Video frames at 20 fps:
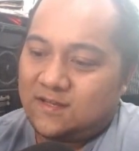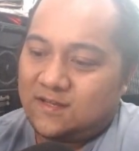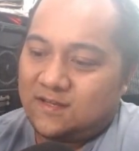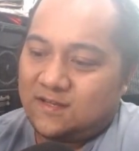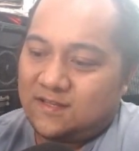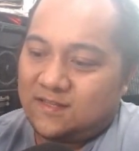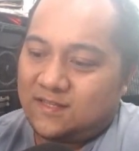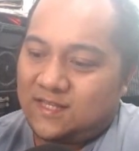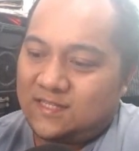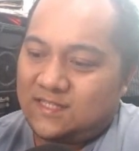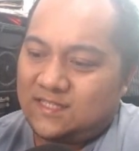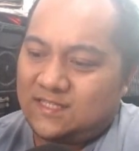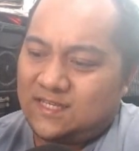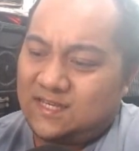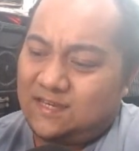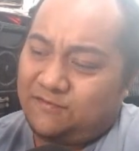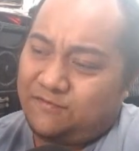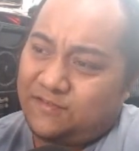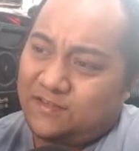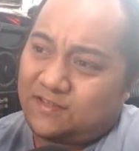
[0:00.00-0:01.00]
Let's see
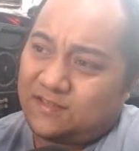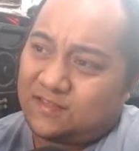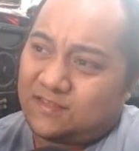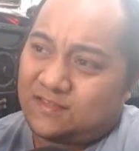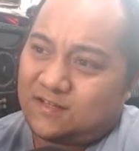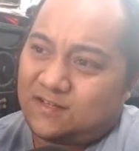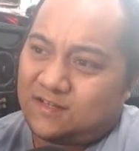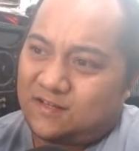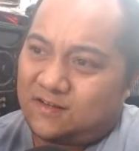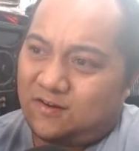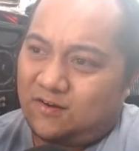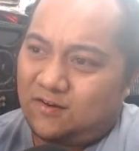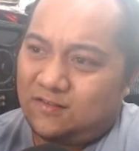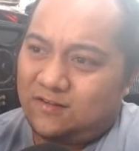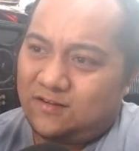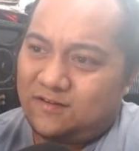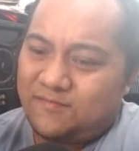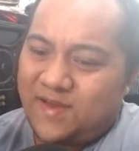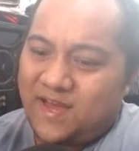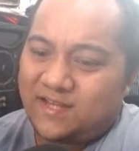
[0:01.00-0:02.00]
if it
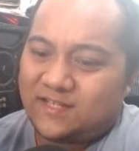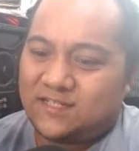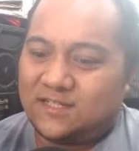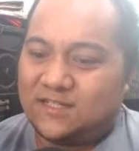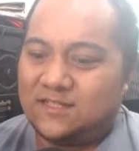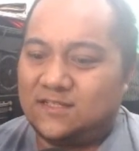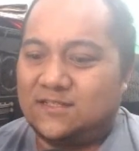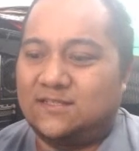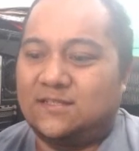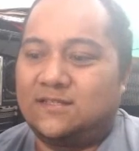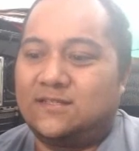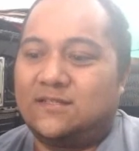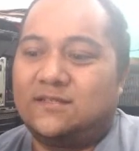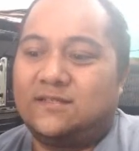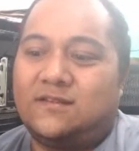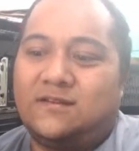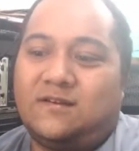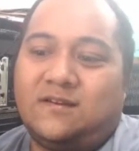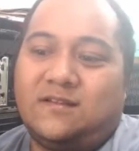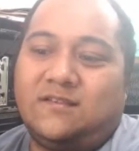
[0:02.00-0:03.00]
color matches.
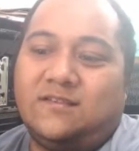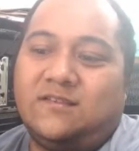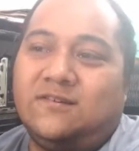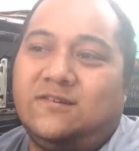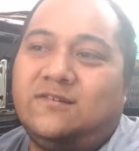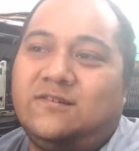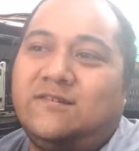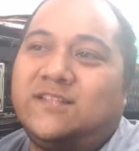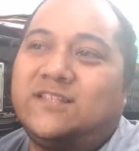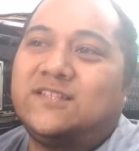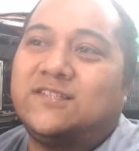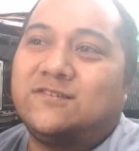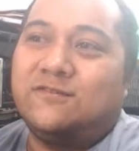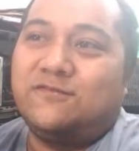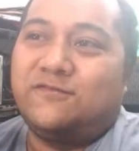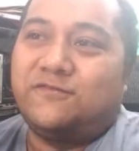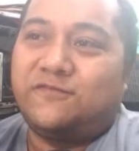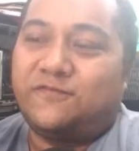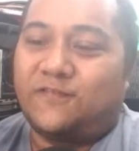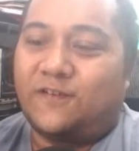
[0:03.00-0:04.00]
Oh no, it's so
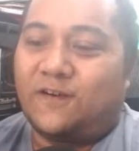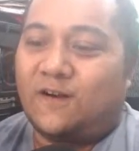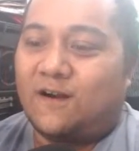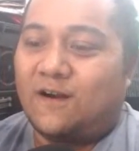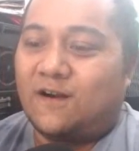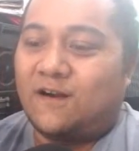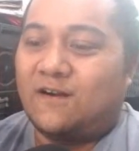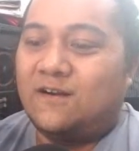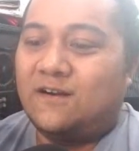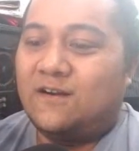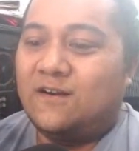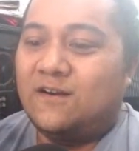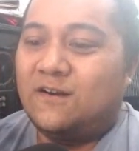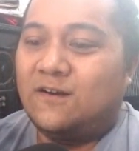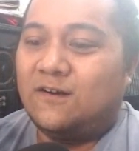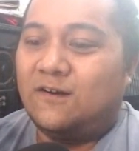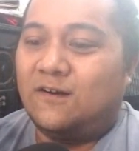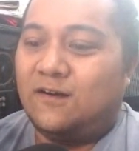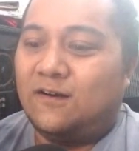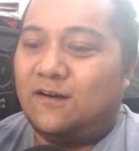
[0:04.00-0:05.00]
far
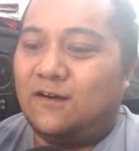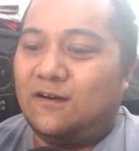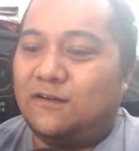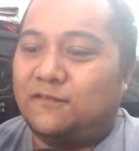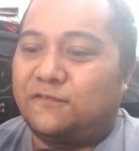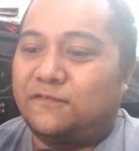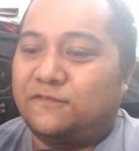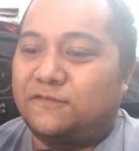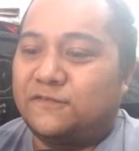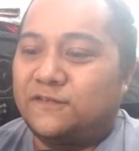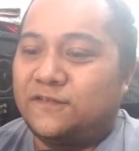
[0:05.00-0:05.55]
off.